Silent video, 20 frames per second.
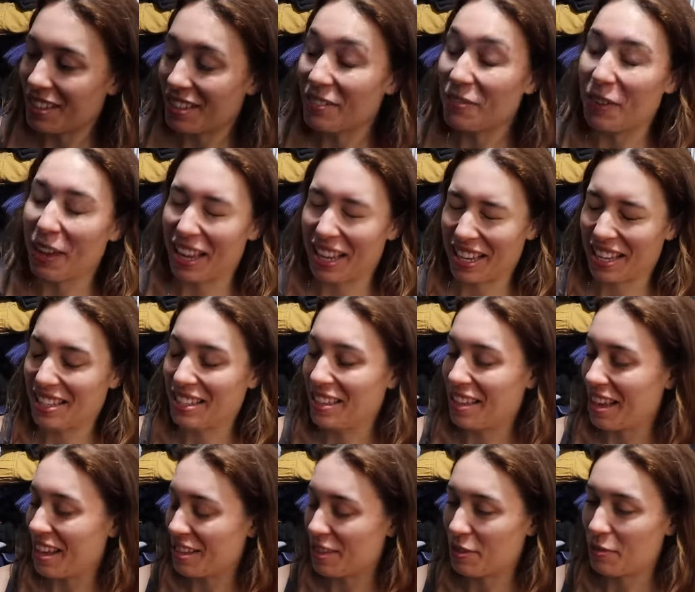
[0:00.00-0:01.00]
In Vegas,
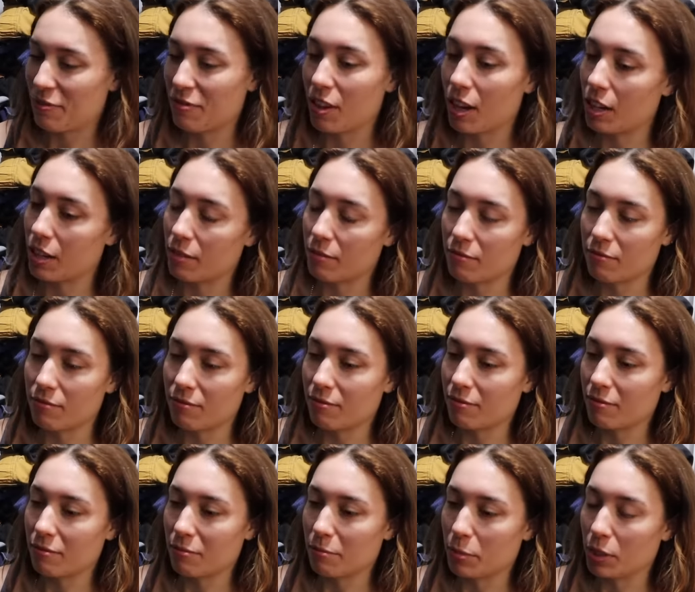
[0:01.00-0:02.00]
yeah, just fucking
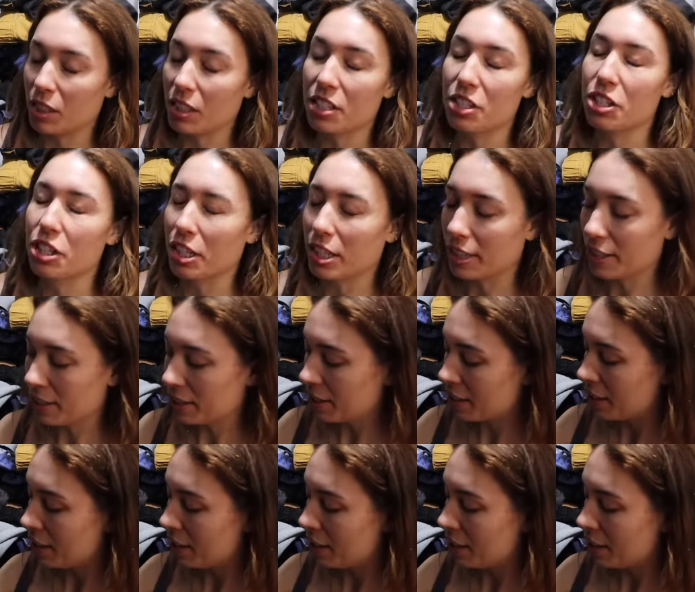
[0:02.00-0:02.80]
belligerent.